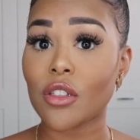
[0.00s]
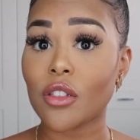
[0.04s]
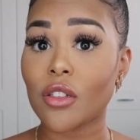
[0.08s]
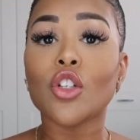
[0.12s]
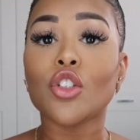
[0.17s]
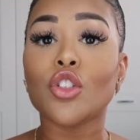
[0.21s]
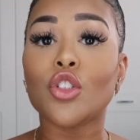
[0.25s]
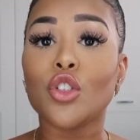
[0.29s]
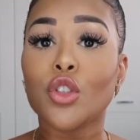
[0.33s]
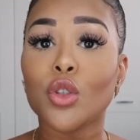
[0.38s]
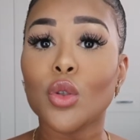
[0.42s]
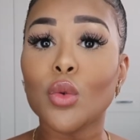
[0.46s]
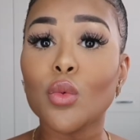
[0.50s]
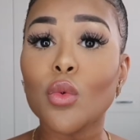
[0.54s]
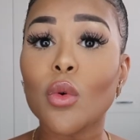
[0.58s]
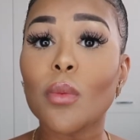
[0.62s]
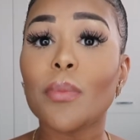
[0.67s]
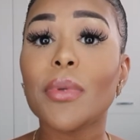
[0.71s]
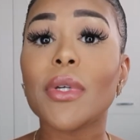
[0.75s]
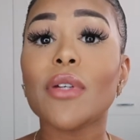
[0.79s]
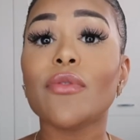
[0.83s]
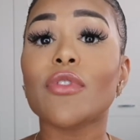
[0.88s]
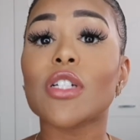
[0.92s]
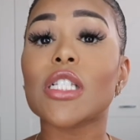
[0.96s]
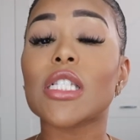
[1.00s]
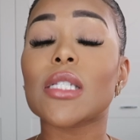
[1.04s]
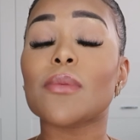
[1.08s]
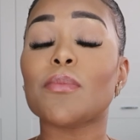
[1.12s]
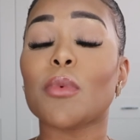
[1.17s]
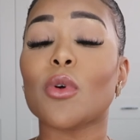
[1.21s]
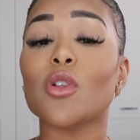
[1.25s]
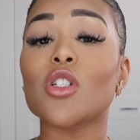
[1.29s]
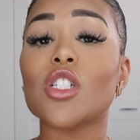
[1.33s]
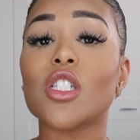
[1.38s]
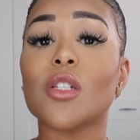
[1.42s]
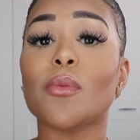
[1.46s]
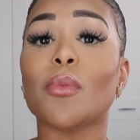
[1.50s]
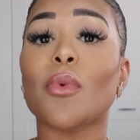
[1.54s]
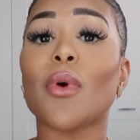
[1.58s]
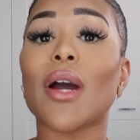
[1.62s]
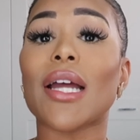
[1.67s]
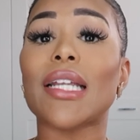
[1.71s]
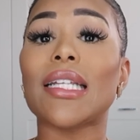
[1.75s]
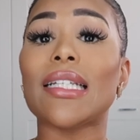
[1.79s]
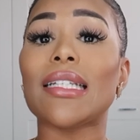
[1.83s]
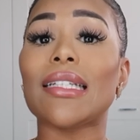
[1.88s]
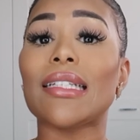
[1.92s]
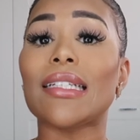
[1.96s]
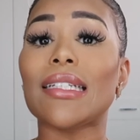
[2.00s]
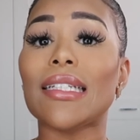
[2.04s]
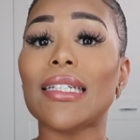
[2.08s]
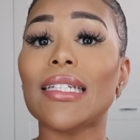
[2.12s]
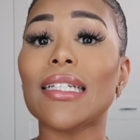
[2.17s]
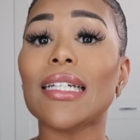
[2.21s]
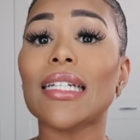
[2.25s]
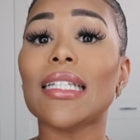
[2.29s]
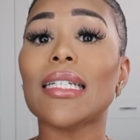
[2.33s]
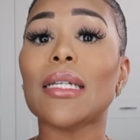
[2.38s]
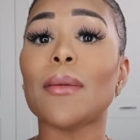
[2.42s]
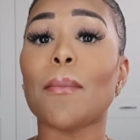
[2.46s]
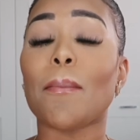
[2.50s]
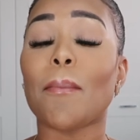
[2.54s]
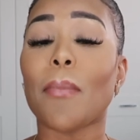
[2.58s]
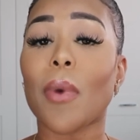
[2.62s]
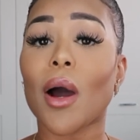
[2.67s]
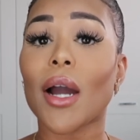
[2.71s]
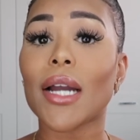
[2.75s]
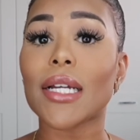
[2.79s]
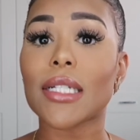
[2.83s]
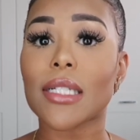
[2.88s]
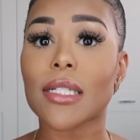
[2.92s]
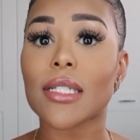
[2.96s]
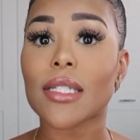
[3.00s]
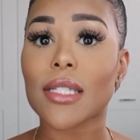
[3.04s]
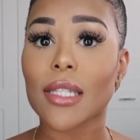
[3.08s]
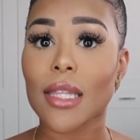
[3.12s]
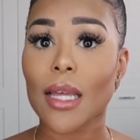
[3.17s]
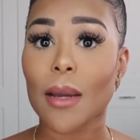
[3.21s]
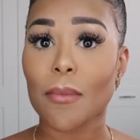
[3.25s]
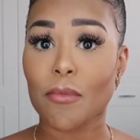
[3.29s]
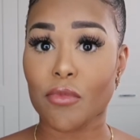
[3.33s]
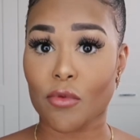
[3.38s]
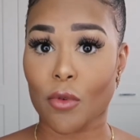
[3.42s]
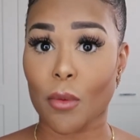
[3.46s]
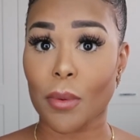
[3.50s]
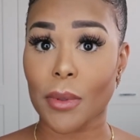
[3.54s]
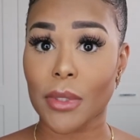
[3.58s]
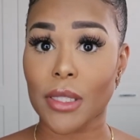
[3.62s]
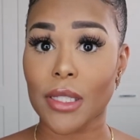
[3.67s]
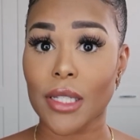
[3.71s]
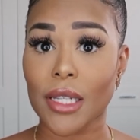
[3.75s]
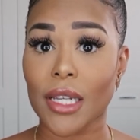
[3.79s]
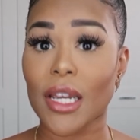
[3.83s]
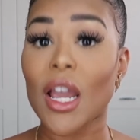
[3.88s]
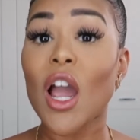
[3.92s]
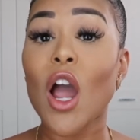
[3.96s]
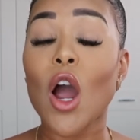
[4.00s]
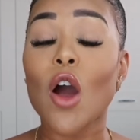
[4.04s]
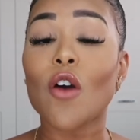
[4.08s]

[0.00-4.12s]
You will be responsible and legally binded to that property